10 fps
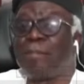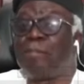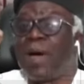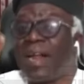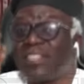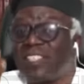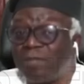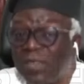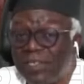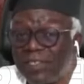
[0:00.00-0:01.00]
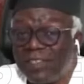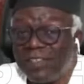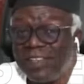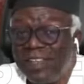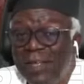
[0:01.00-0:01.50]
embarrassment
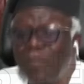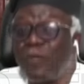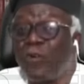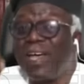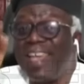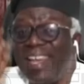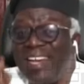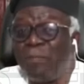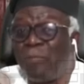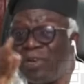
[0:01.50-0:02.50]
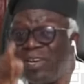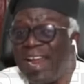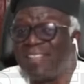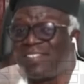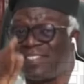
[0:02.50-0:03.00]
for any
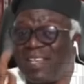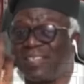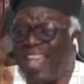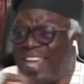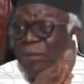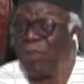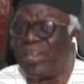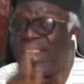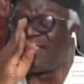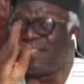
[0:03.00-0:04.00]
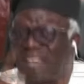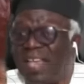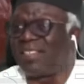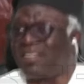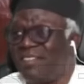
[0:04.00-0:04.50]
modern state. Any modern
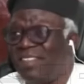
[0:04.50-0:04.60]
state.